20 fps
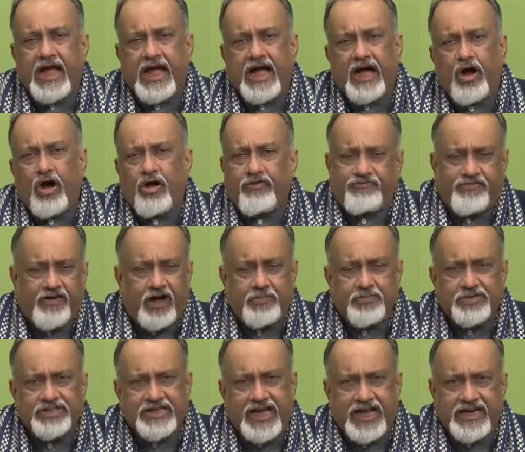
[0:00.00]
or
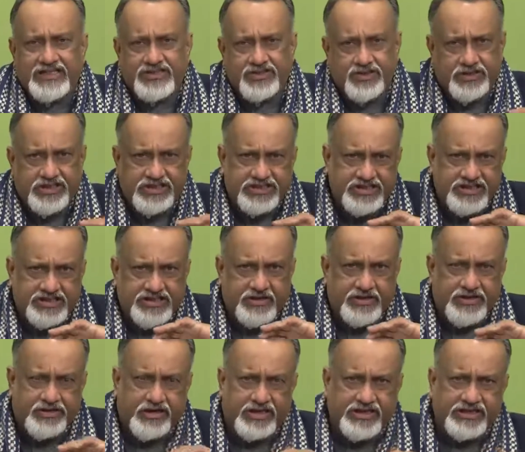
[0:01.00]
firm size. So, this is,
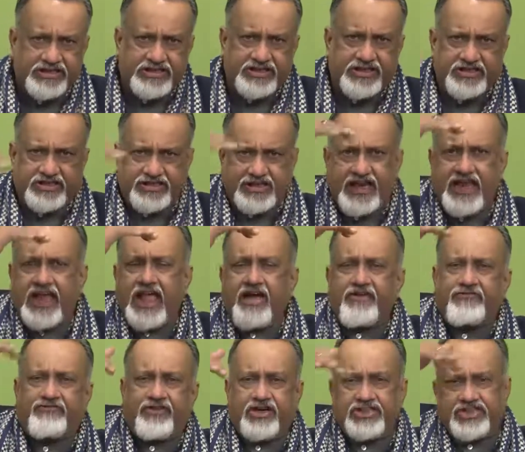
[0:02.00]
you can just say,
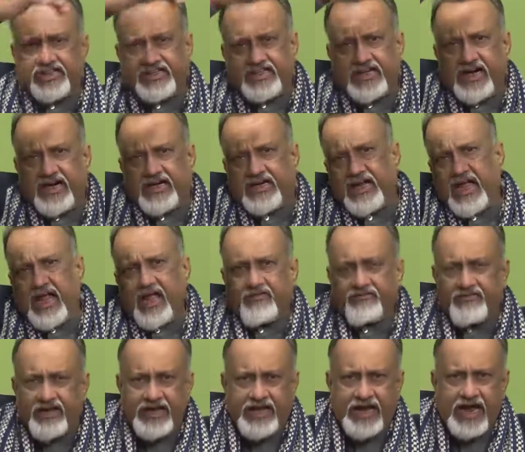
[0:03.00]
first cut,
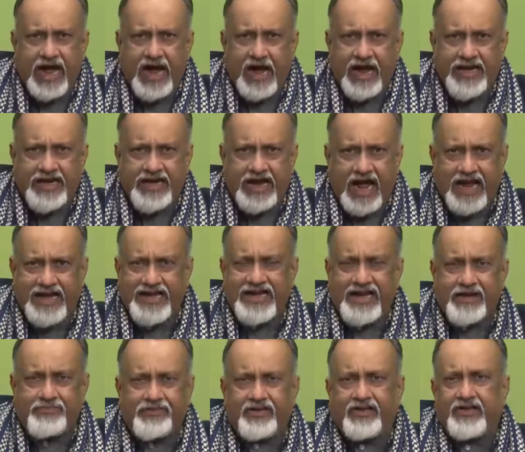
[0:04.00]
very high
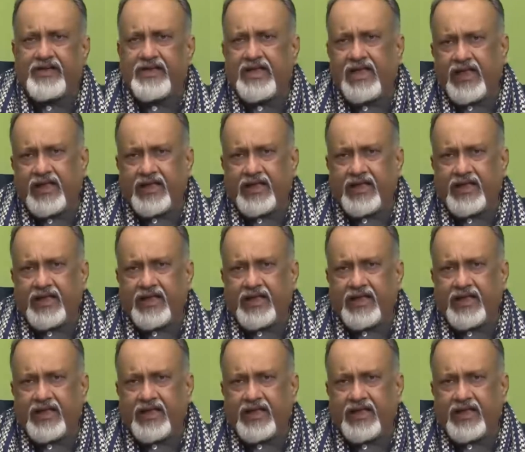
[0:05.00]
level